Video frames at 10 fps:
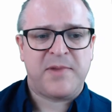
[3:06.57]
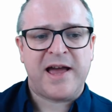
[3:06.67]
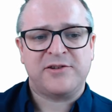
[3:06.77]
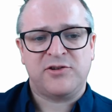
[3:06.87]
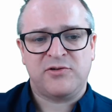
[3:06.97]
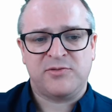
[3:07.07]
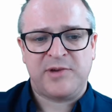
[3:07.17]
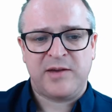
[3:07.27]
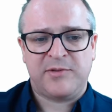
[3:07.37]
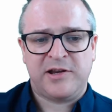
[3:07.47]
buys a
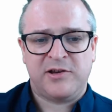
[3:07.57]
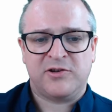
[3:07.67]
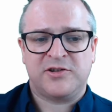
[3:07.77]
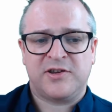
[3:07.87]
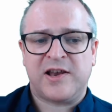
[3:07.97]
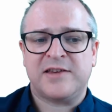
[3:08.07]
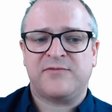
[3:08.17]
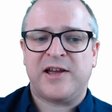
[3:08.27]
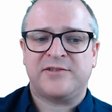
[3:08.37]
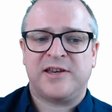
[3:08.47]
newspaper, he looks at the
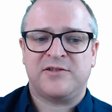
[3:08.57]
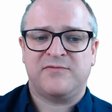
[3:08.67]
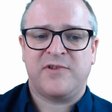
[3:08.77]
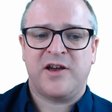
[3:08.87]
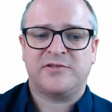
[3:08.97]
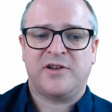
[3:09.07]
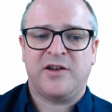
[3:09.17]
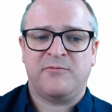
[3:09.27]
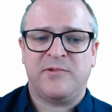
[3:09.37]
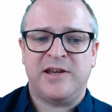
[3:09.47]
classified section first
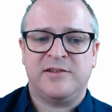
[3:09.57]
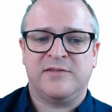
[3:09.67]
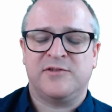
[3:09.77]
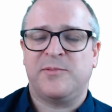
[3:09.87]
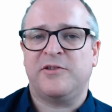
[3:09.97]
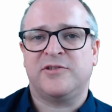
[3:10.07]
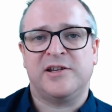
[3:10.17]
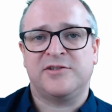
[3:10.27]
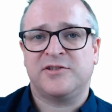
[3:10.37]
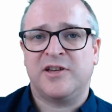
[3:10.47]
and reads of
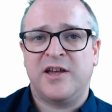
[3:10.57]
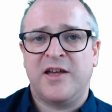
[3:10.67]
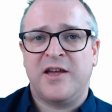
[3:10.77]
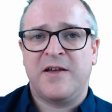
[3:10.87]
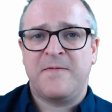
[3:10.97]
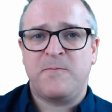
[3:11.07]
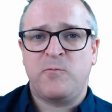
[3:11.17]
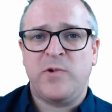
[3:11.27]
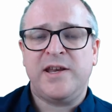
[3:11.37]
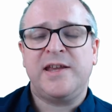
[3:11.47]
spiritualists.
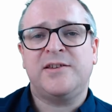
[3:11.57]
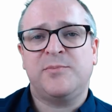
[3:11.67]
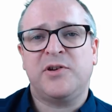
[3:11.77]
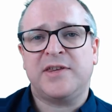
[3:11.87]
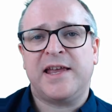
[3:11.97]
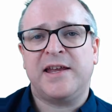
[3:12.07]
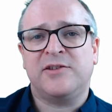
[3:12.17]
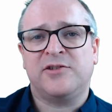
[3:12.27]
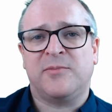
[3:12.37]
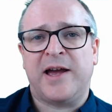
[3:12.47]
We need to put that
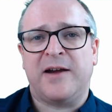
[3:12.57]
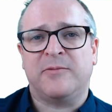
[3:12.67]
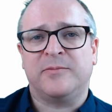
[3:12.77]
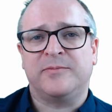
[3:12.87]
in somehow.